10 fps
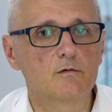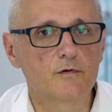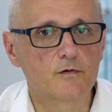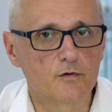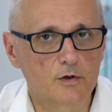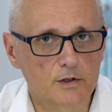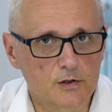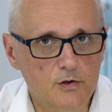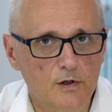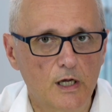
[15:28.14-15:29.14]
for the
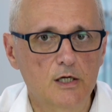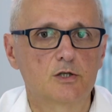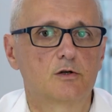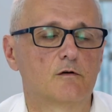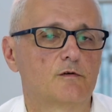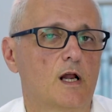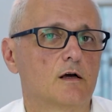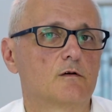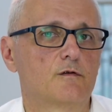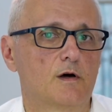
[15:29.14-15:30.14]
duration of
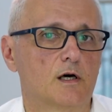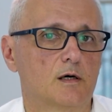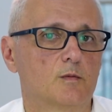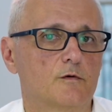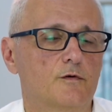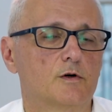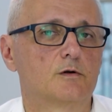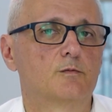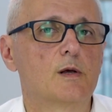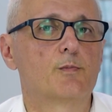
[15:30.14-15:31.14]
life for
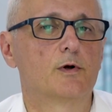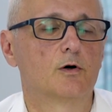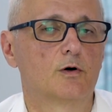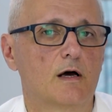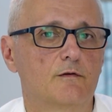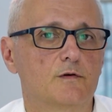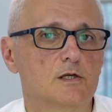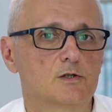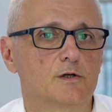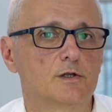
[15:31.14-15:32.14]
people who have
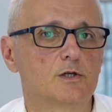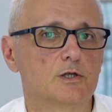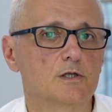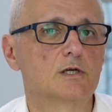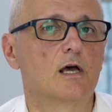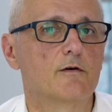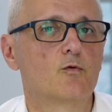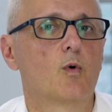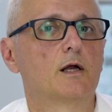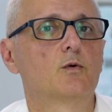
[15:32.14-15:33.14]
these conditions, if
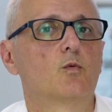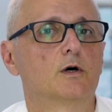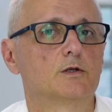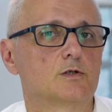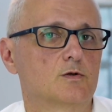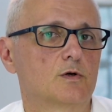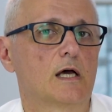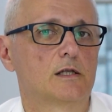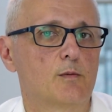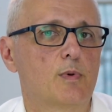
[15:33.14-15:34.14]
one wants to
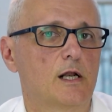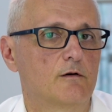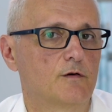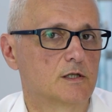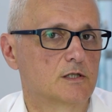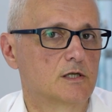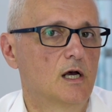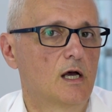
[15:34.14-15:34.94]
get the benefits